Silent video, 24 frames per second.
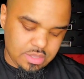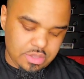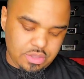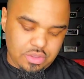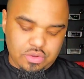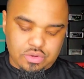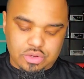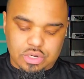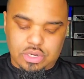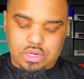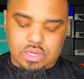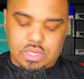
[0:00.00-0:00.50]

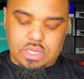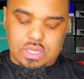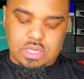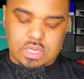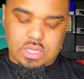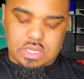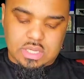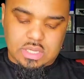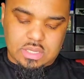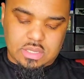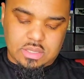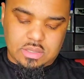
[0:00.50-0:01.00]
going to
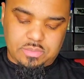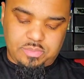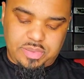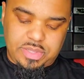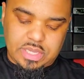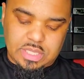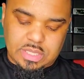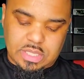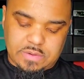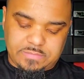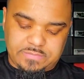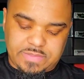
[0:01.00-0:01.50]
uh,
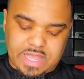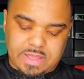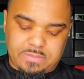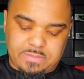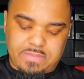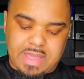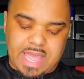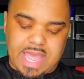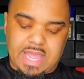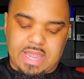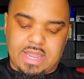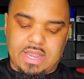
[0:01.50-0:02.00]
peel off that
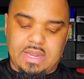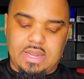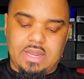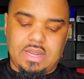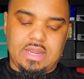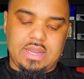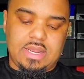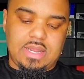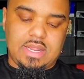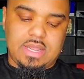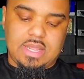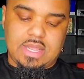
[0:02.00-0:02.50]
backing,
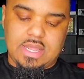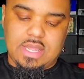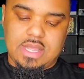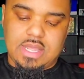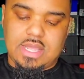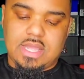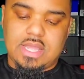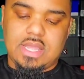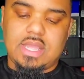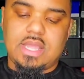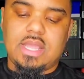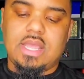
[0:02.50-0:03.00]

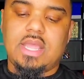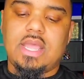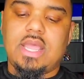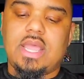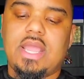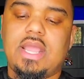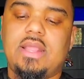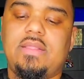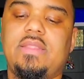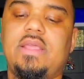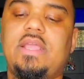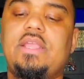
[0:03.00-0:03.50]

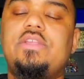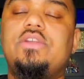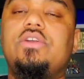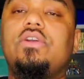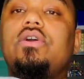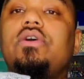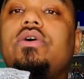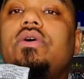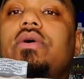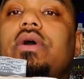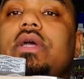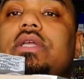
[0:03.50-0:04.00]
and then you're
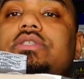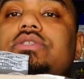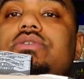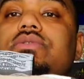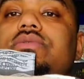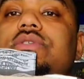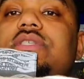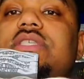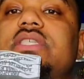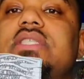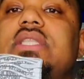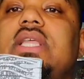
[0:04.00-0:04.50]
going to
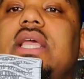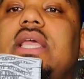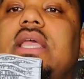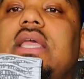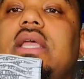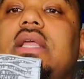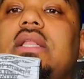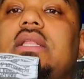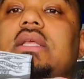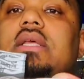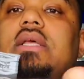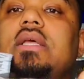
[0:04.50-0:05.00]
stick
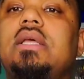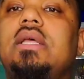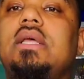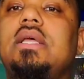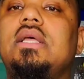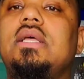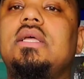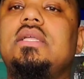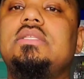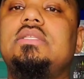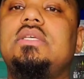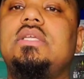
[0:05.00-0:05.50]
it
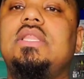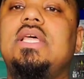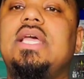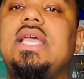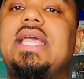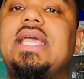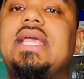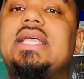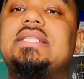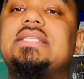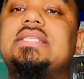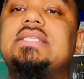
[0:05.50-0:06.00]
to the
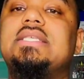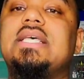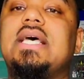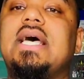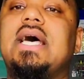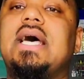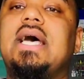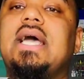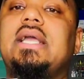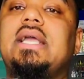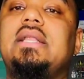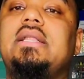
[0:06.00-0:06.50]

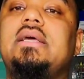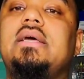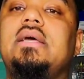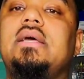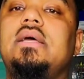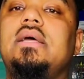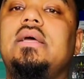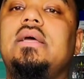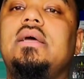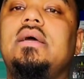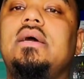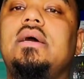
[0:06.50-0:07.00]
inside
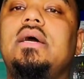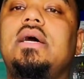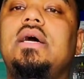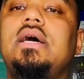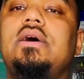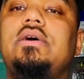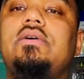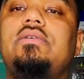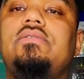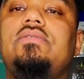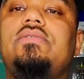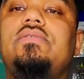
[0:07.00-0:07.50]

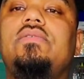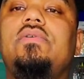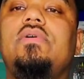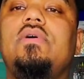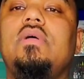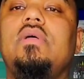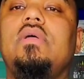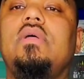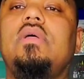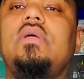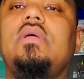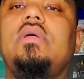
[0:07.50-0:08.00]
of
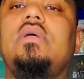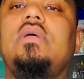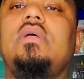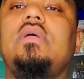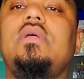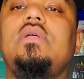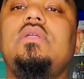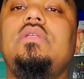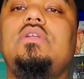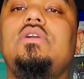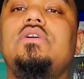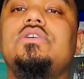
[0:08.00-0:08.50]

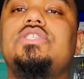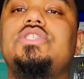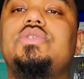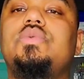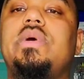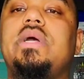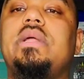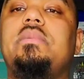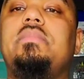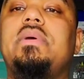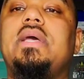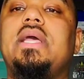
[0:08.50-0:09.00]
your
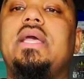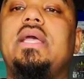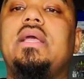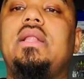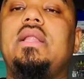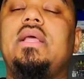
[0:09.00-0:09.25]
sweatband.